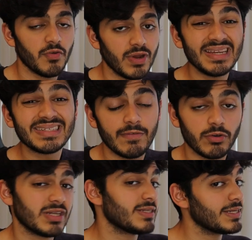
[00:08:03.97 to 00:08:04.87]
You really need to have a
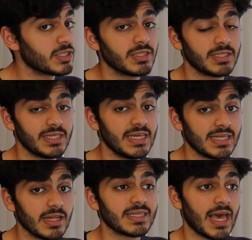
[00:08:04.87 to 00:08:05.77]
good attention to
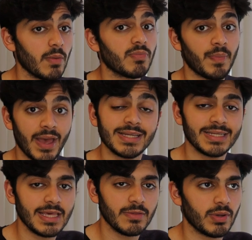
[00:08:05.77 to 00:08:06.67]
detail to help prepare
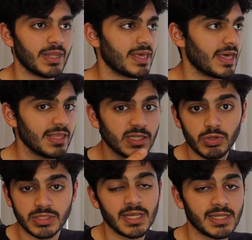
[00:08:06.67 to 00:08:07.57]
teeth when they get these
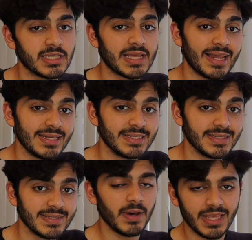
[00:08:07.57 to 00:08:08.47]
prosthetics added.
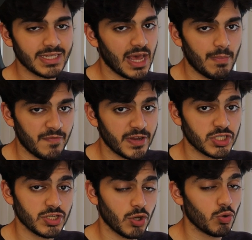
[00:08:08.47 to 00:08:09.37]
But the entire
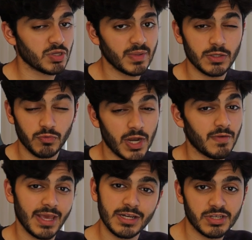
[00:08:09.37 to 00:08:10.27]
profession as a whole to me is really,
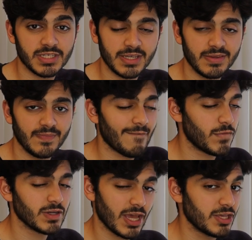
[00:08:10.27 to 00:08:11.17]
really interesting. At
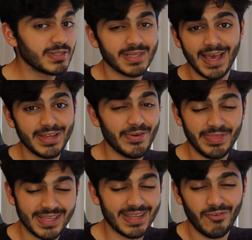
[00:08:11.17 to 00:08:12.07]
first, I used to hate doing
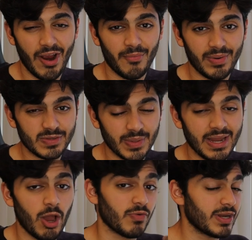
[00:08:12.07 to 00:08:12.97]
things like crown preps, but
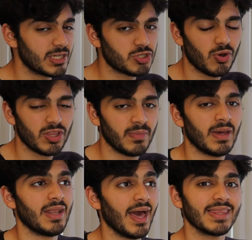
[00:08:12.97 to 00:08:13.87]
now I really enjoy them
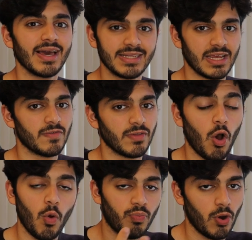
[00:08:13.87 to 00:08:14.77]
and like the idea of the
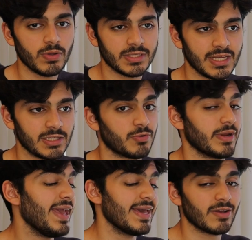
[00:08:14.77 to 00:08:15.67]
whole process,
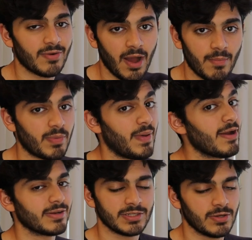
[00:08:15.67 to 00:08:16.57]
creating the crown,
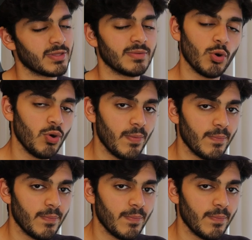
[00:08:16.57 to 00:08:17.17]
preparing your tooth and more.